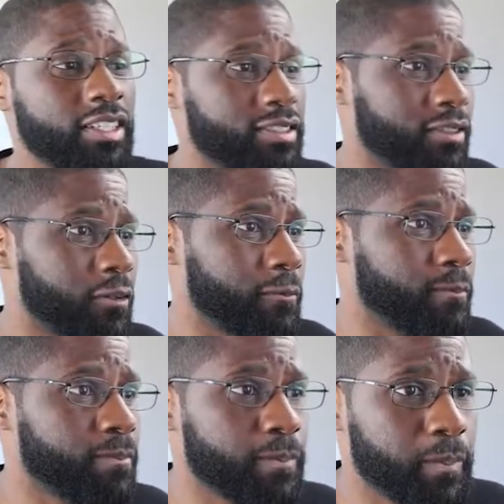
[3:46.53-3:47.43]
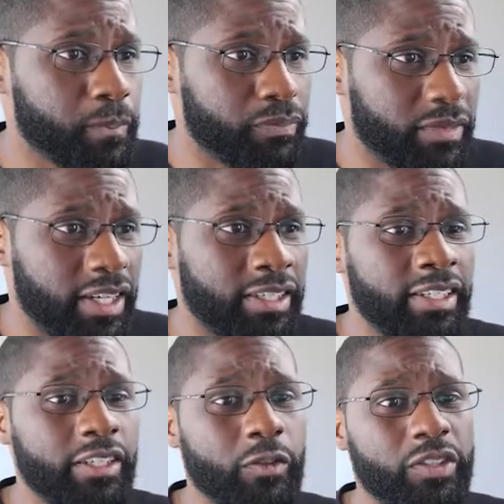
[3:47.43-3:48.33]
So, and
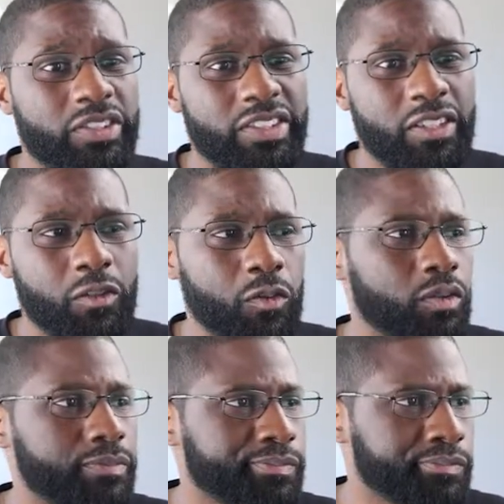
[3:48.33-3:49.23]
then you can still